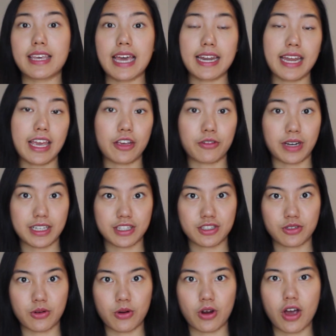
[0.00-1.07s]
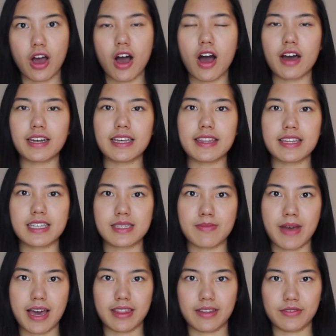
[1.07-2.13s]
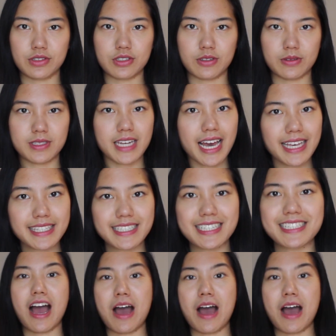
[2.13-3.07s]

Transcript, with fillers: get a great score on this math level 2 test.